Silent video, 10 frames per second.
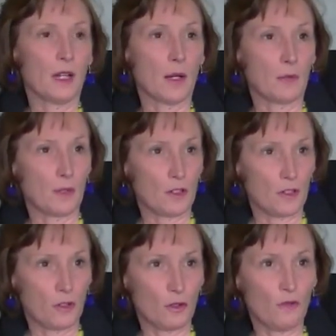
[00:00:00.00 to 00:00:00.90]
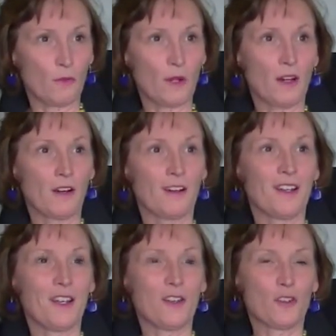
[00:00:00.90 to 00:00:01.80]
operation
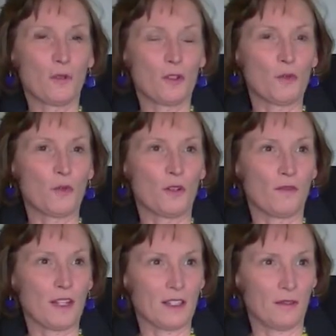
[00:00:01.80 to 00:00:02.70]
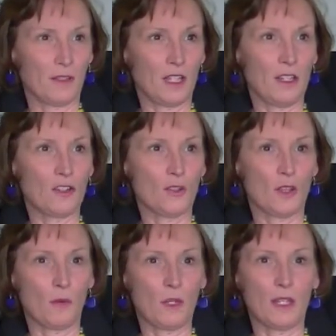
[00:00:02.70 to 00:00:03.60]
software so much more effectively, so
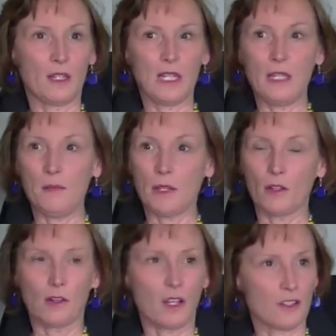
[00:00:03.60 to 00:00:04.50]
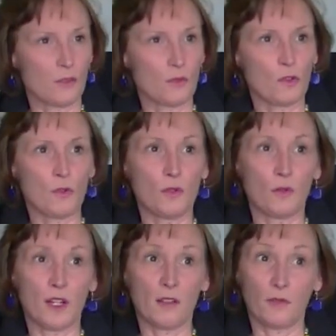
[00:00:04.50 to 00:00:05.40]
that we can email our customers. We
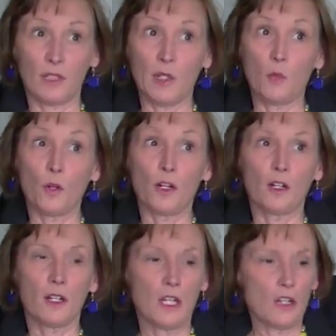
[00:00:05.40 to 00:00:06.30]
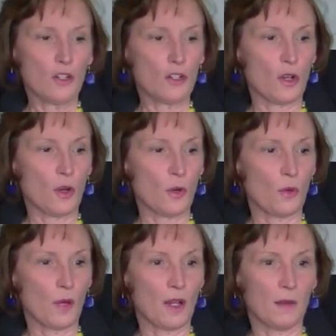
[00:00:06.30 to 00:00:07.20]
do a lot of fleet work,
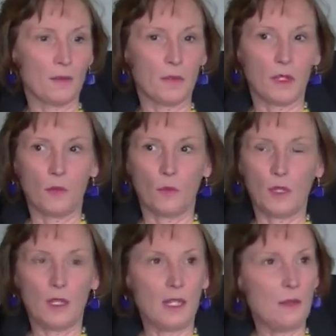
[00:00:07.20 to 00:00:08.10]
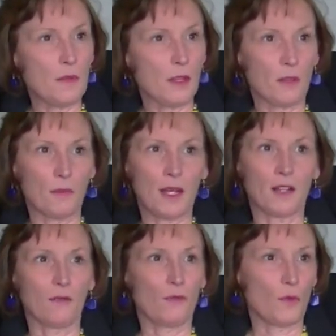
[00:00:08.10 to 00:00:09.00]
so um, we email them
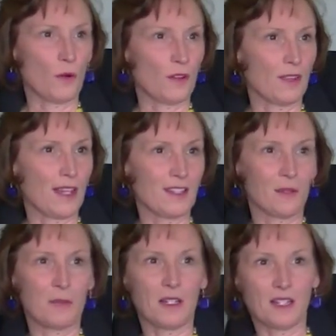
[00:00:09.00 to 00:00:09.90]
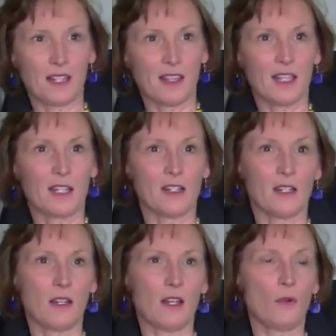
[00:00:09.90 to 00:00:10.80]
back and forth estimates and
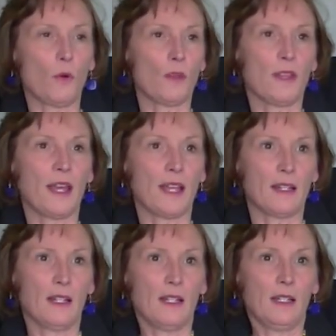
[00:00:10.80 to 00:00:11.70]
things and, and all that.